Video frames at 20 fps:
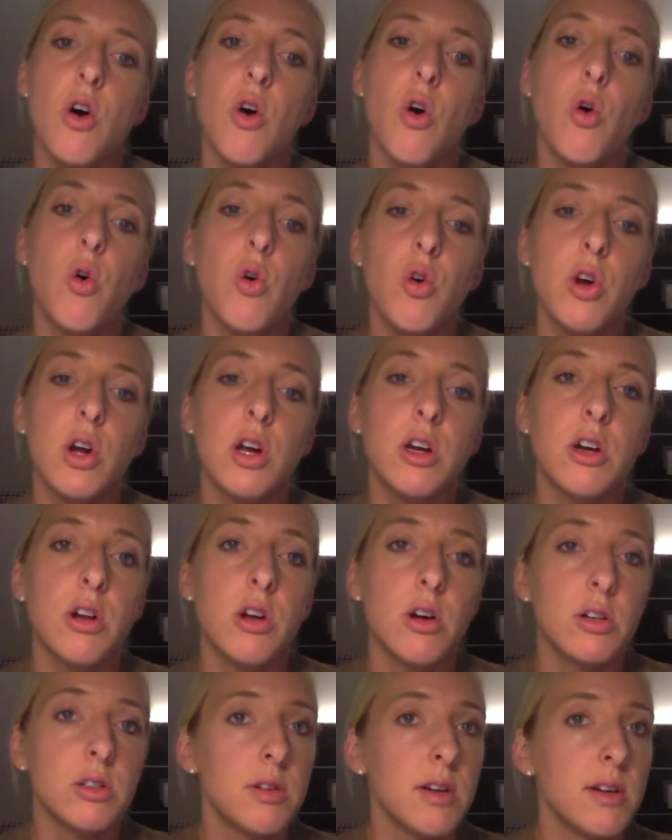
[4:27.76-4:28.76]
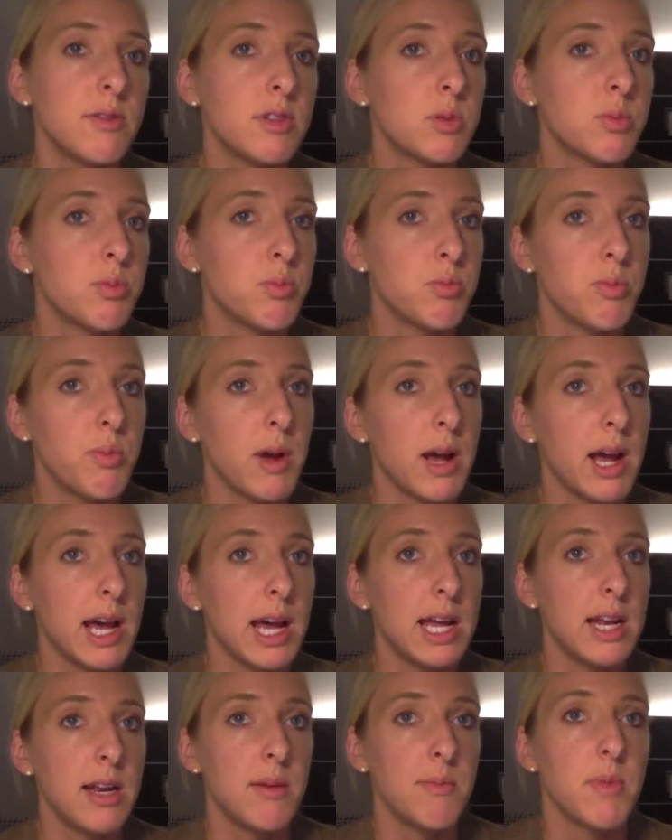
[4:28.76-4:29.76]
or it could also have
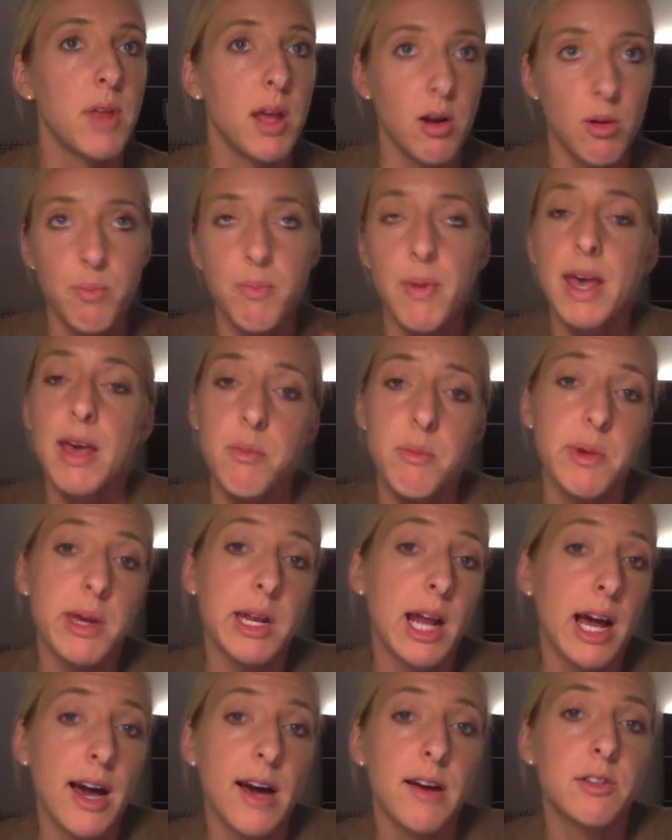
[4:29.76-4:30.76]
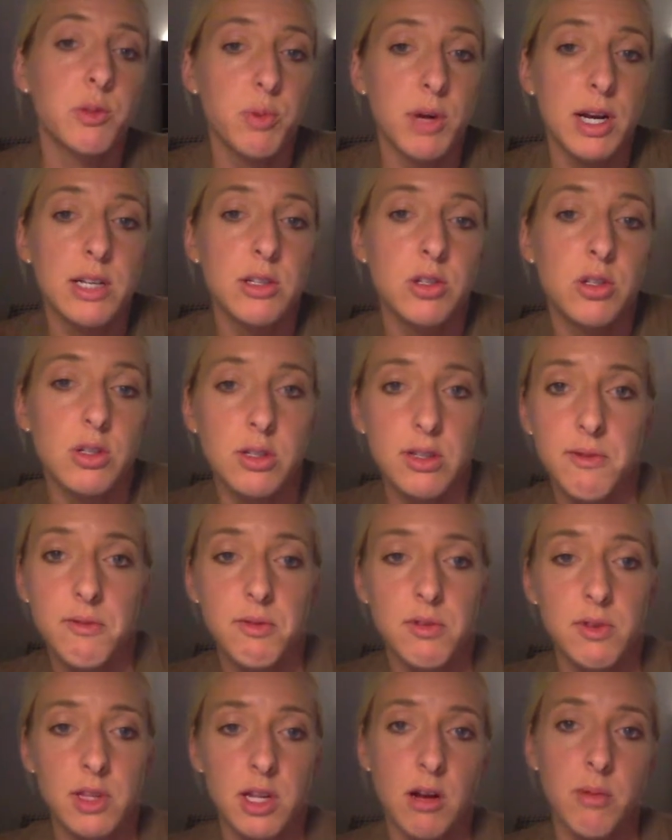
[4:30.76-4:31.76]
spread, or may not have spread to
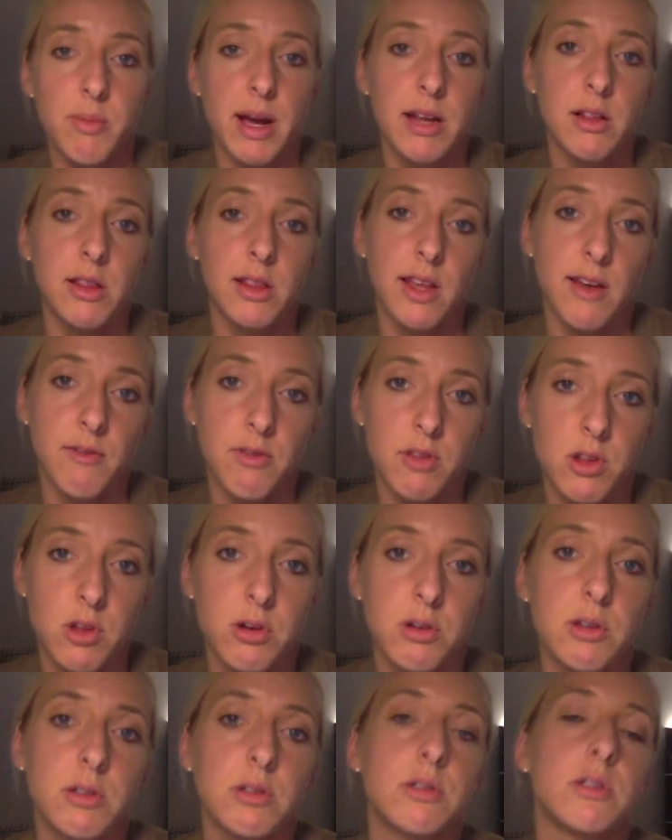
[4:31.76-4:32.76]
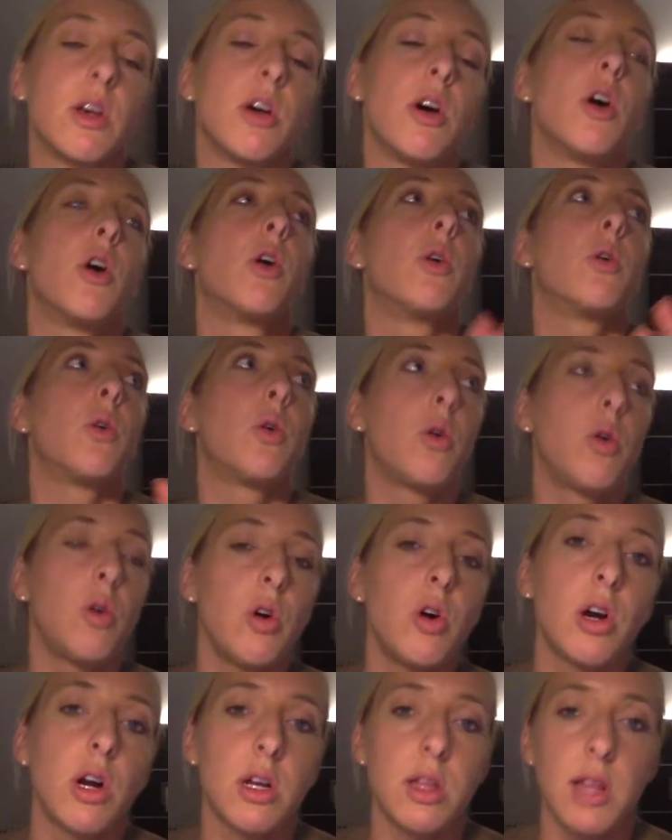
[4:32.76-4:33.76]
nearby lymph nodes.
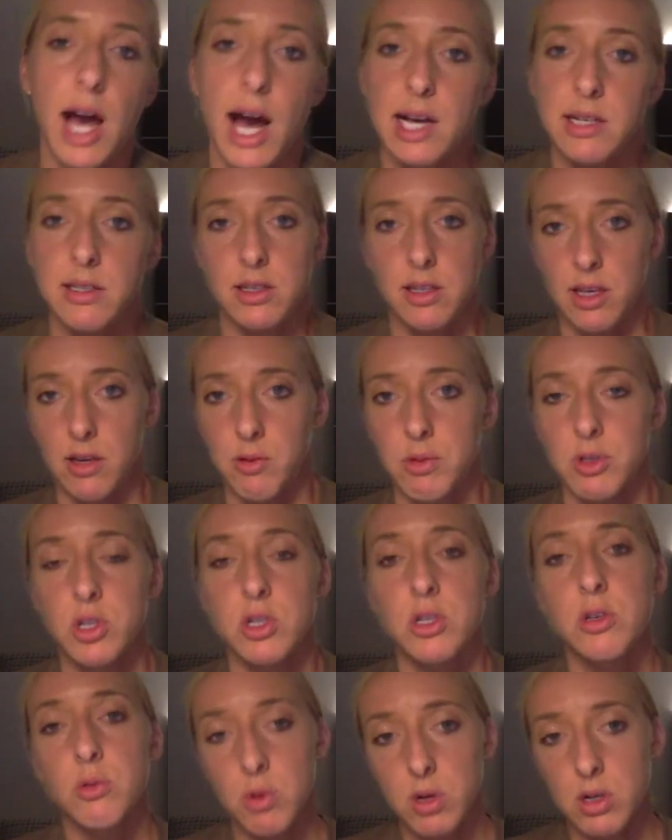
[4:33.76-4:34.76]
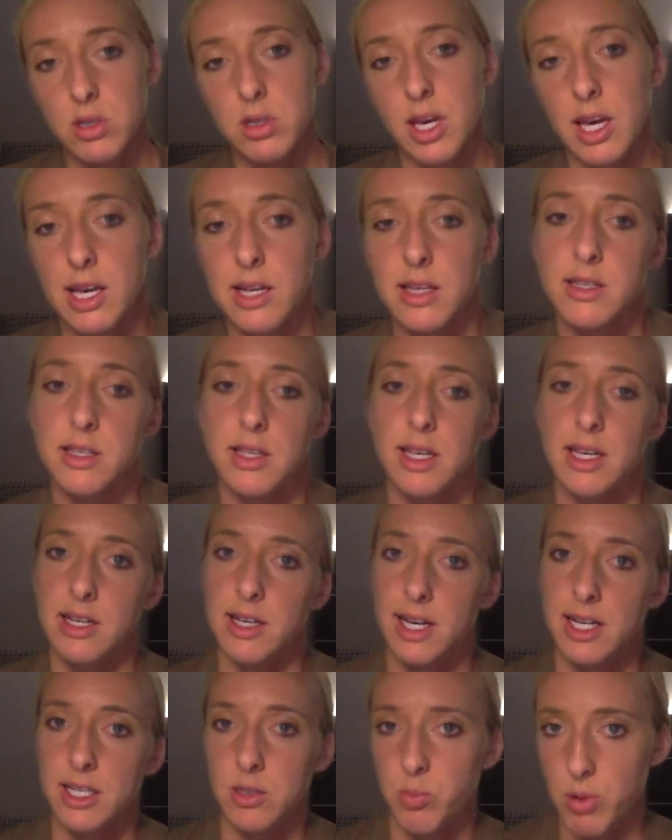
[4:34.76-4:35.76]
Or lastly, which is the worst case, it
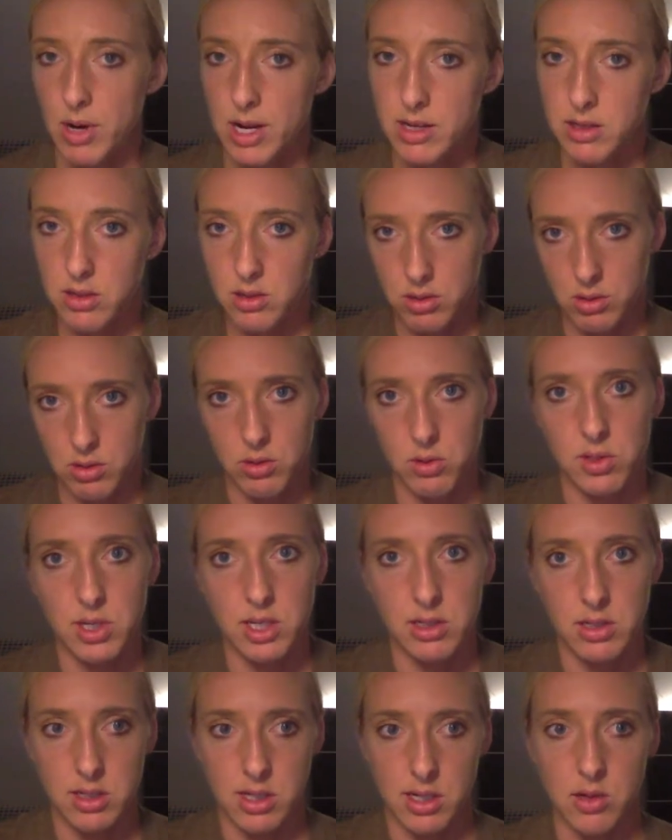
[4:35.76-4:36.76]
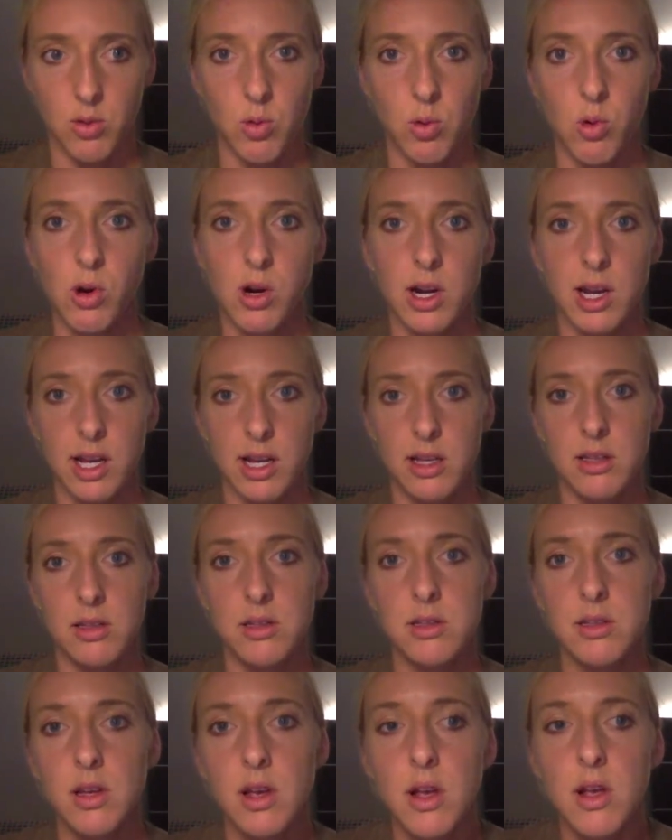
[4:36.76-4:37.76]
has spread to distant
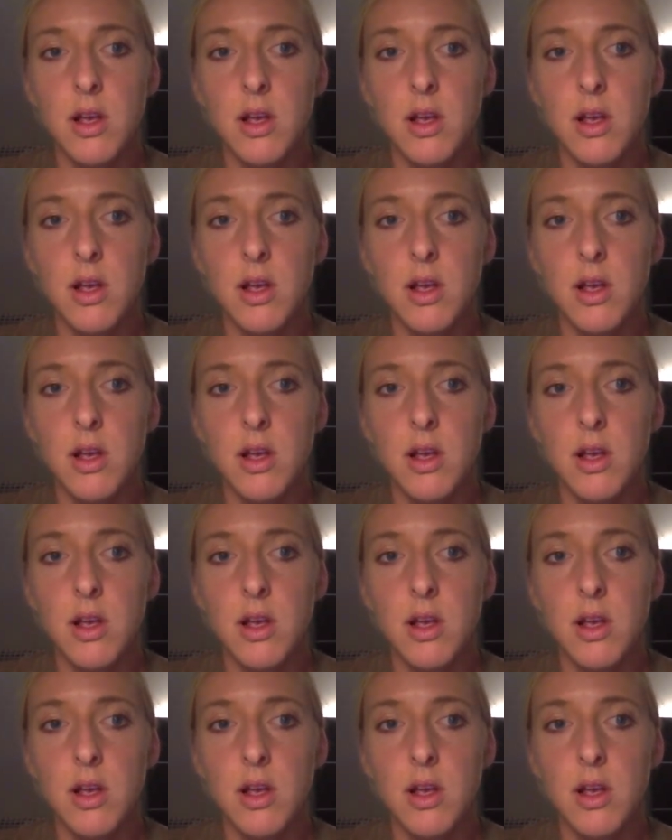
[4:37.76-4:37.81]
organs.